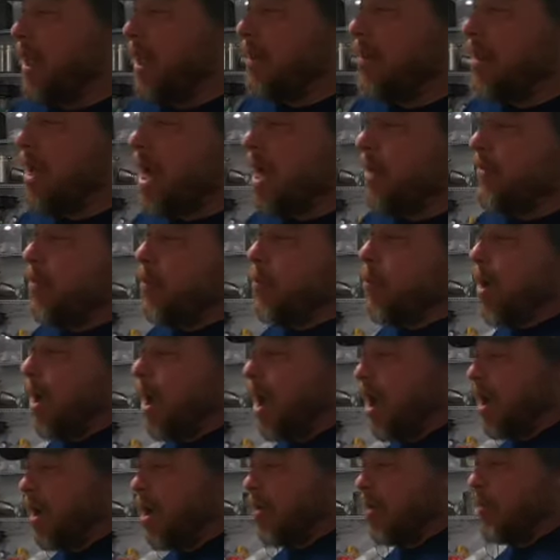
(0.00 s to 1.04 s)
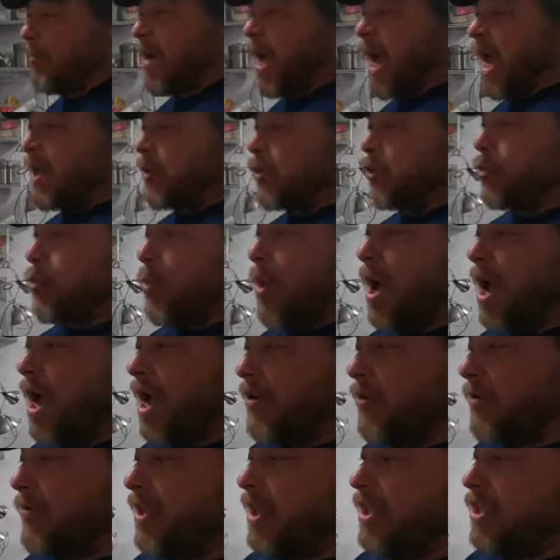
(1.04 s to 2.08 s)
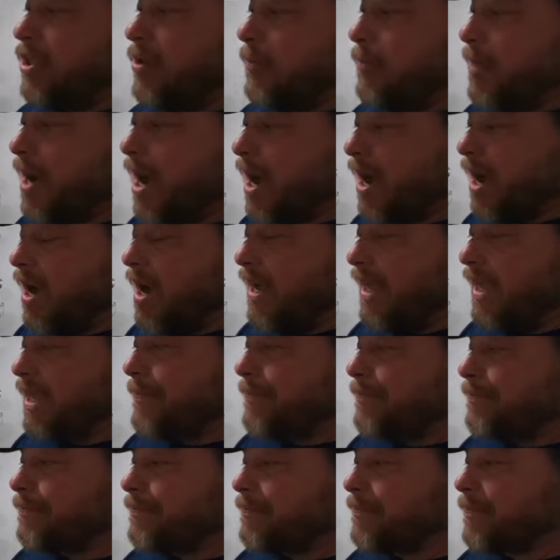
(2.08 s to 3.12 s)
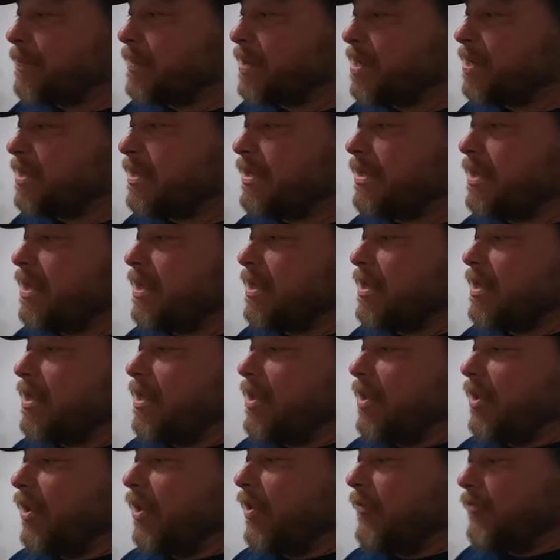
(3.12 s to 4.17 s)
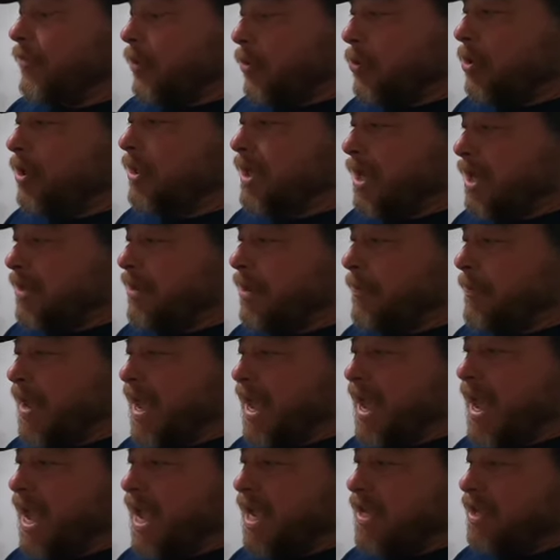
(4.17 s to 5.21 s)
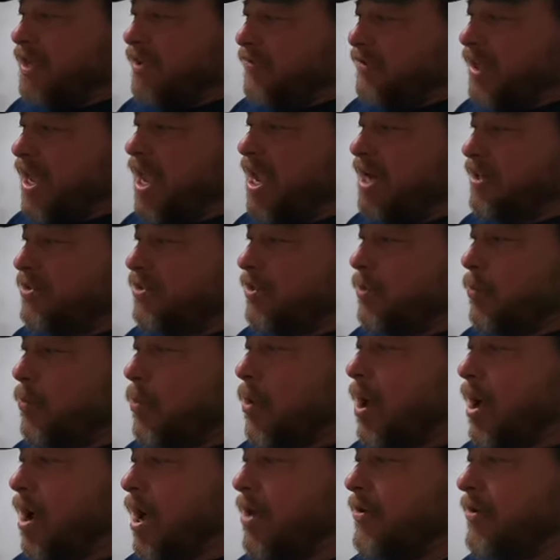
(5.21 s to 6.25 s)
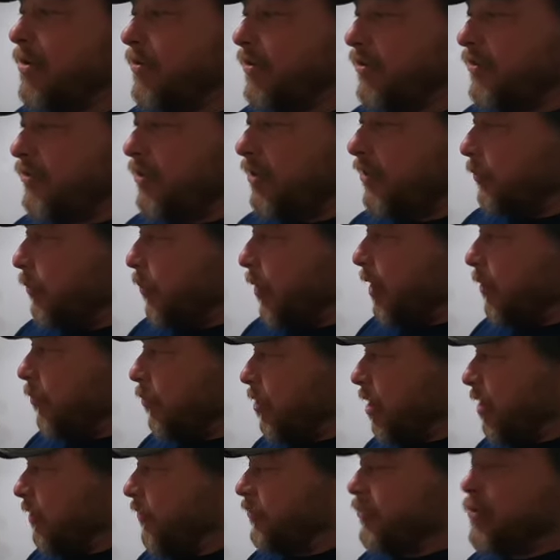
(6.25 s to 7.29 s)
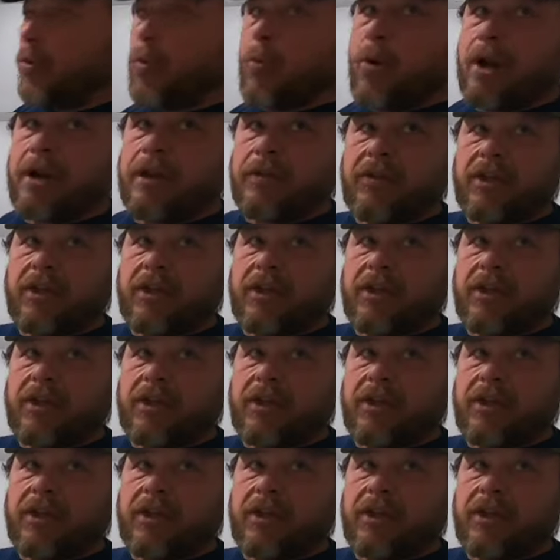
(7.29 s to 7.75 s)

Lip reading: A lot of water that you buy, if you look on the back, it's actually water that's just going to run through one of